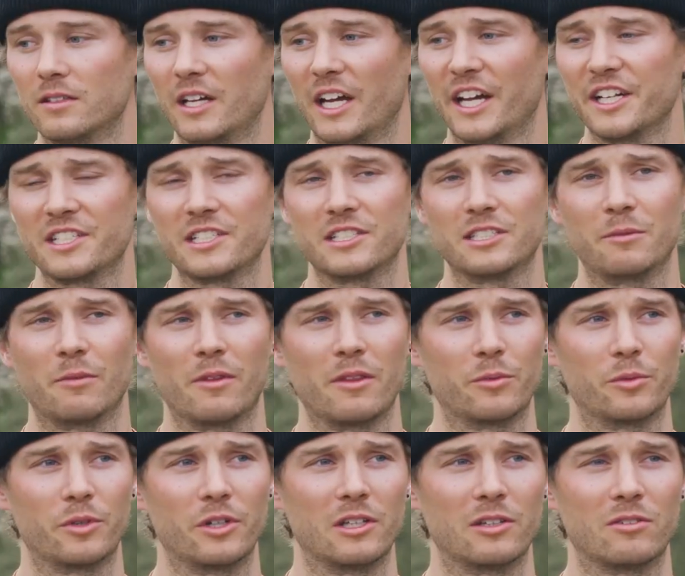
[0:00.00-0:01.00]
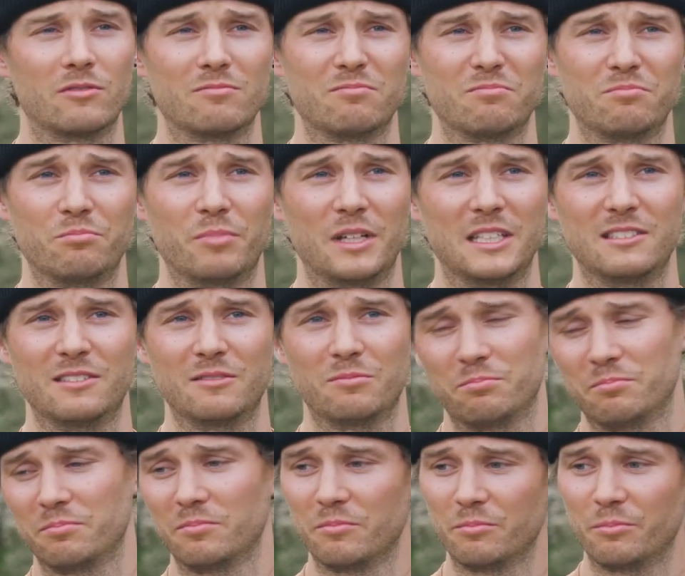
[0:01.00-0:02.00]
actually some of the world's best
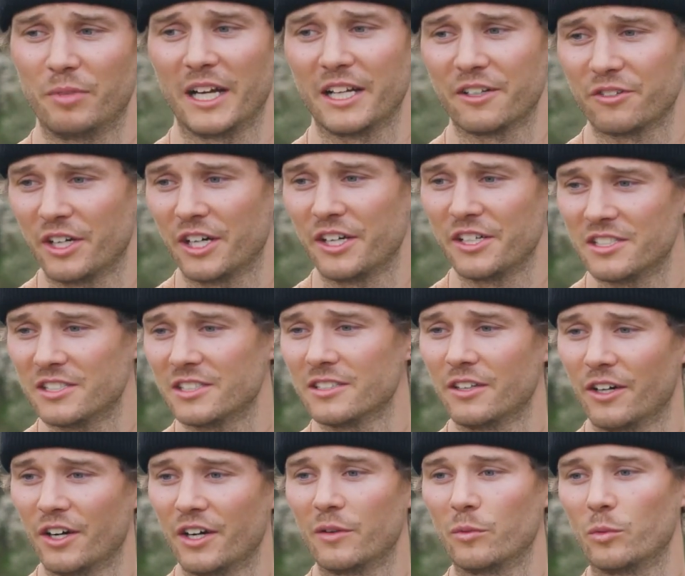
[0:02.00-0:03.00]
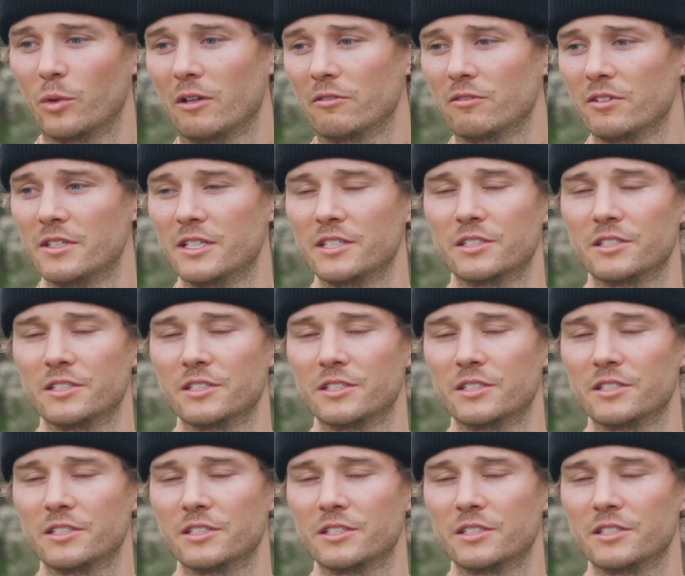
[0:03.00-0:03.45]
bike riders are involved in